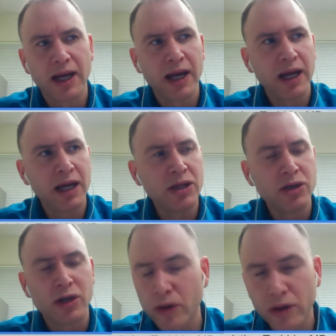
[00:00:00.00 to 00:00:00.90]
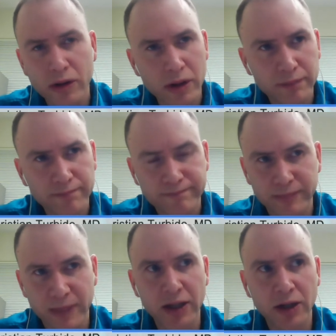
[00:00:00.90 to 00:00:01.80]
You can order,
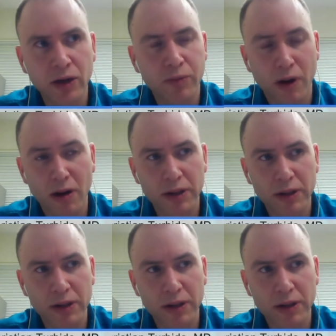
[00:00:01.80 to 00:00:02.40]
I know probably